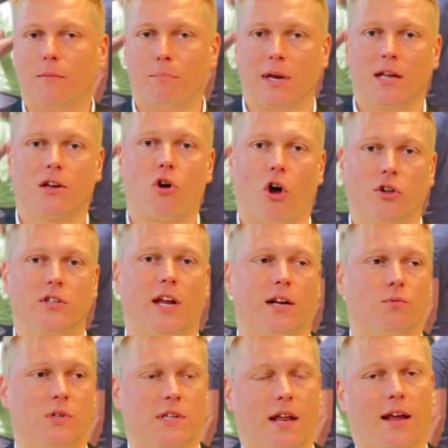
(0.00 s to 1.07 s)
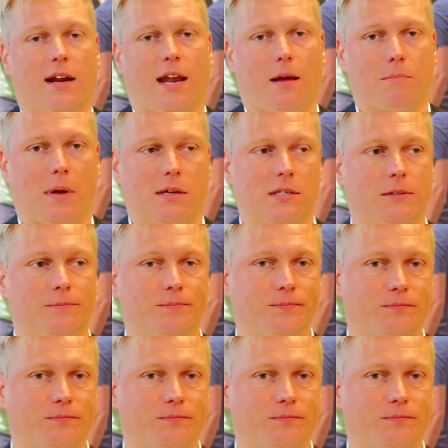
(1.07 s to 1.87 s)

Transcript: big contact with other campers.